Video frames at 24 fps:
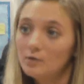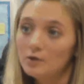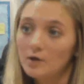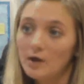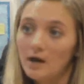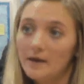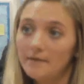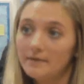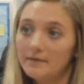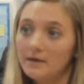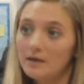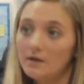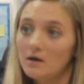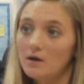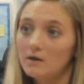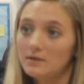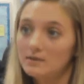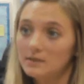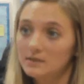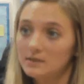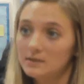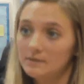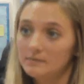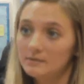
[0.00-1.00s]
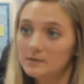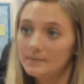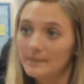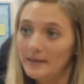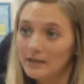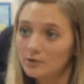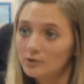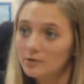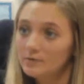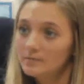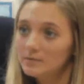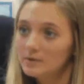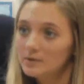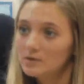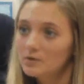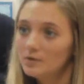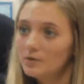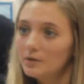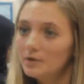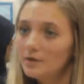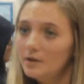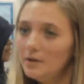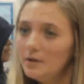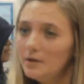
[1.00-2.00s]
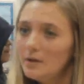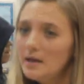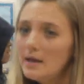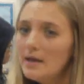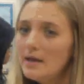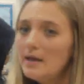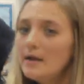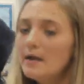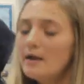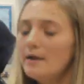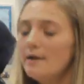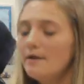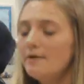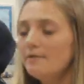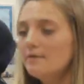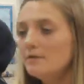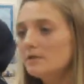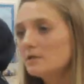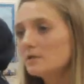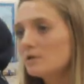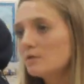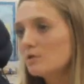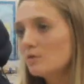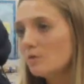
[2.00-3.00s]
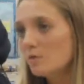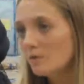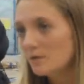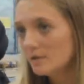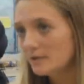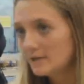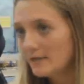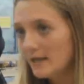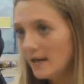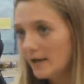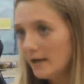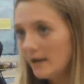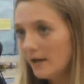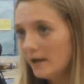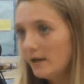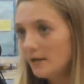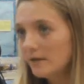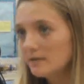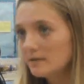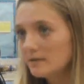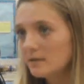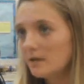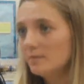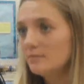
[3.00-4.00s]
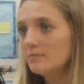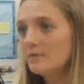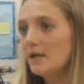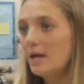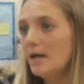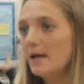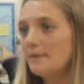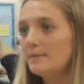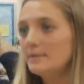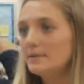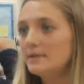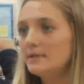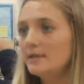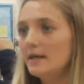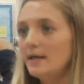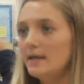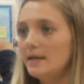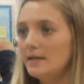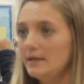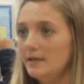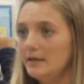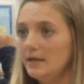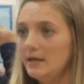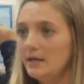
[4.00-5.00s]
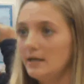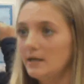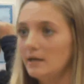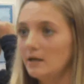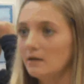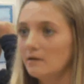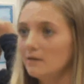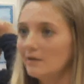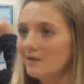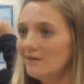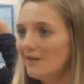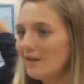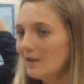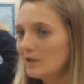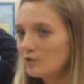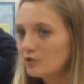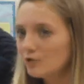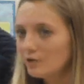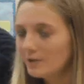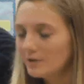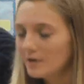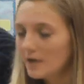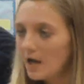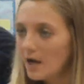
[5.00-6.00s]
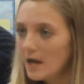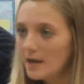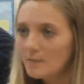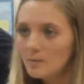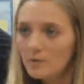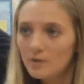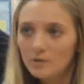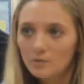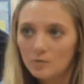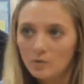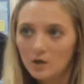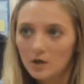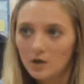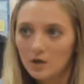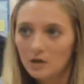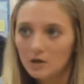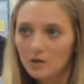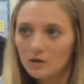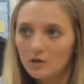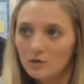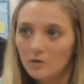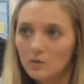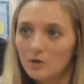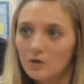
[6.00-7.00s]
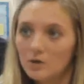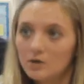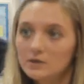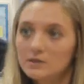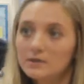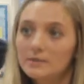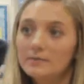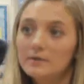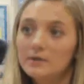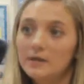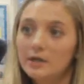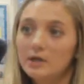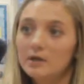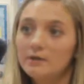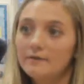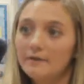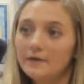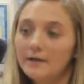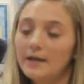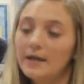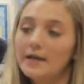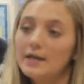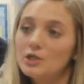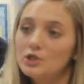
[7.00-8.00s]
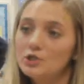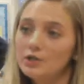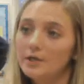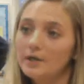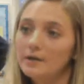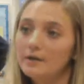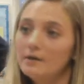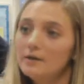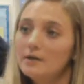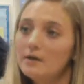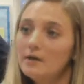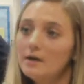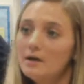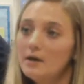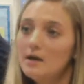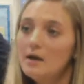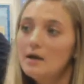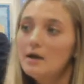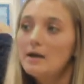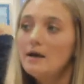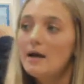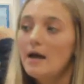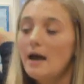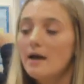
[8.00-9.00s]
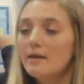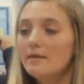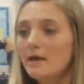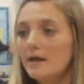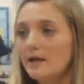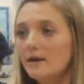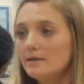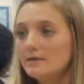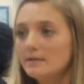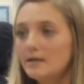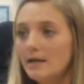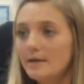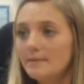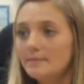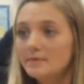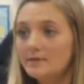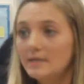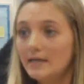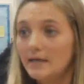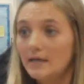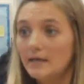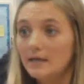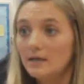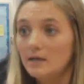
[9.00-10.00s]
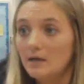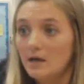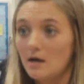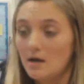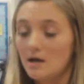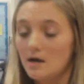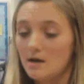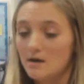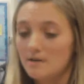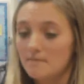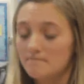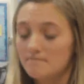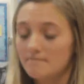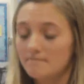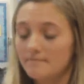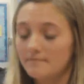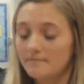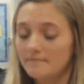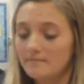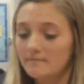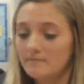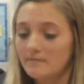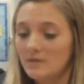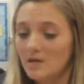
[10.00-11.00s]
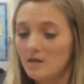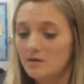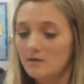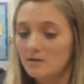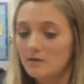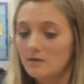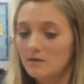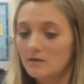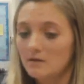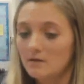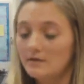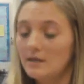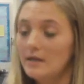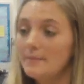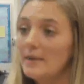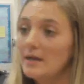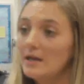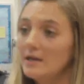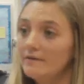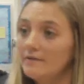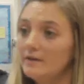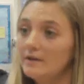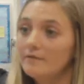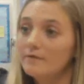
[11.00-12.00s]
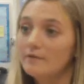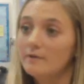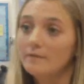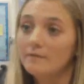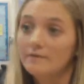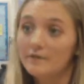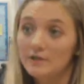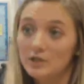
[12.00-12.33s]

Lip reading: or on the autism spectrum disorder, in the school setting, sometimes they need a little extra time with work or some clarification. A lot of times they benefit from